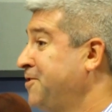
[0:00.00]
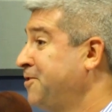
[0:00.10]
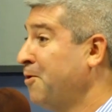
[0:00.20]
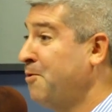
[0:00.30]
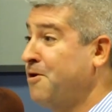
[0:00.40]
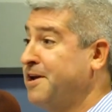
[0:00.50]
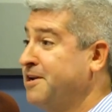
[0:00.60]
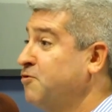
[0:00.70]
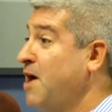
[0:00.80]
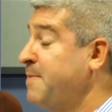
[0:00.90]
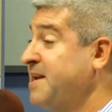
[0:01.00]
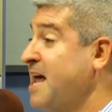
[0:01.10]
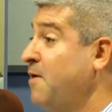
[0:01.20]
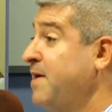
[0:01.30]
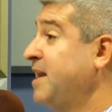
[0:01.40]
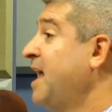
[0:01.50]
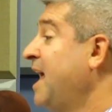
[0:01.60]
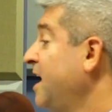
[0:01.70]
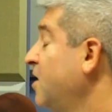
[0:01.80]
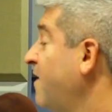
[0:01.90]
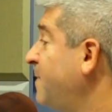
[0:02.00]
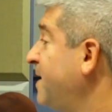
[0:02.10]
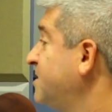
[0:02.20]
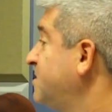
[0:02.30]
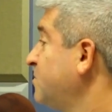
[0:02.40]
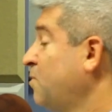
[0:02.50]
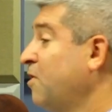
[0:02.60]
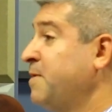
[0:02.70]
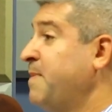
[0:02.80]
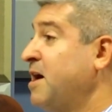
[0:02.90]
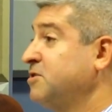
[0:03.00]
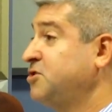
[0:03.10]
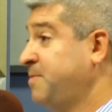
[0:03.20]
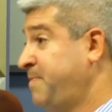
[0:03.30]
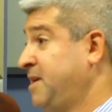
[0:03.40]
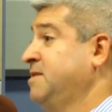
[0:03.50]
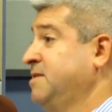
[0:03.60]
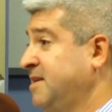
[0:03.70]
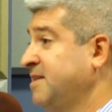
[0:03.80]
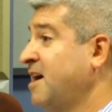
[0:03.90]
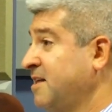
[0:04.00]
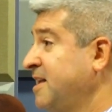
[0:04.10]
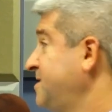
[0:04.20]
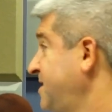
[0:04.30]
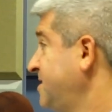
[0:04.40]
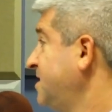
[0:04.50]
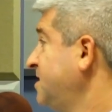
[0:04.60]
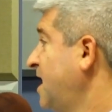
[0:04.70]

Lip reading: Go on, grab it now. And everybody's worried about shipping in the holiday season.